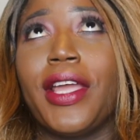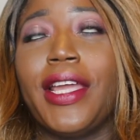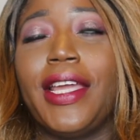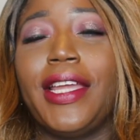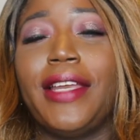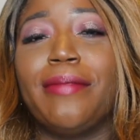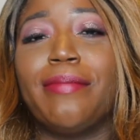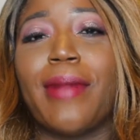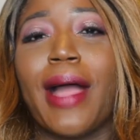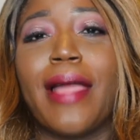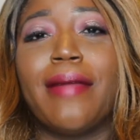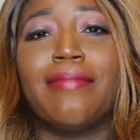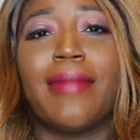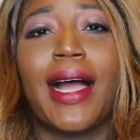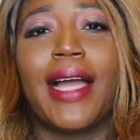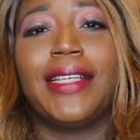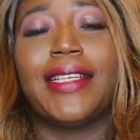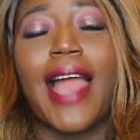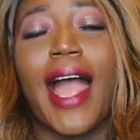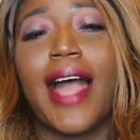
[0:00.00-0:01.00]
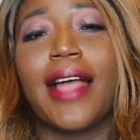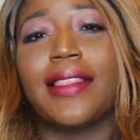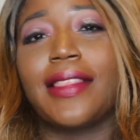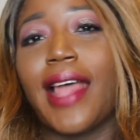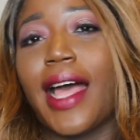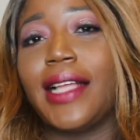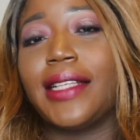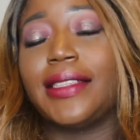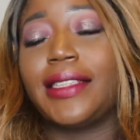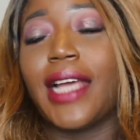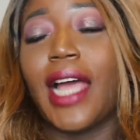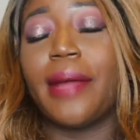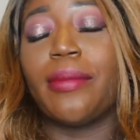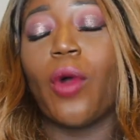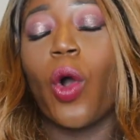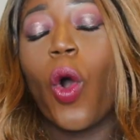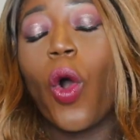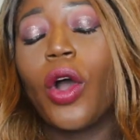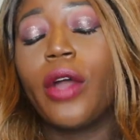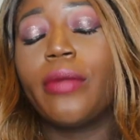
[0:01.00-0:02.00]
in my mind at that time,
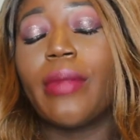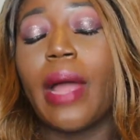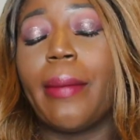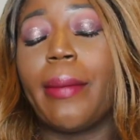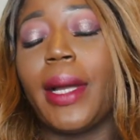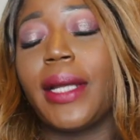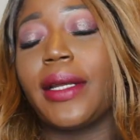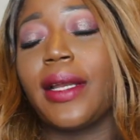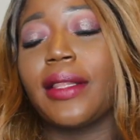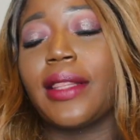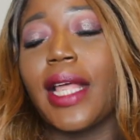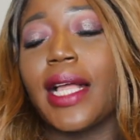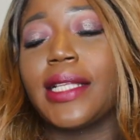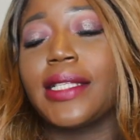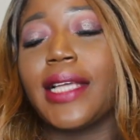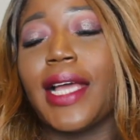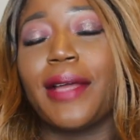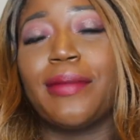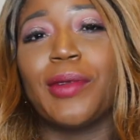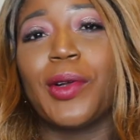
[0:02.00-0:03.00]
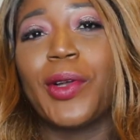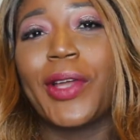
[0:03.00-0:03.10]
or on my mind at that time.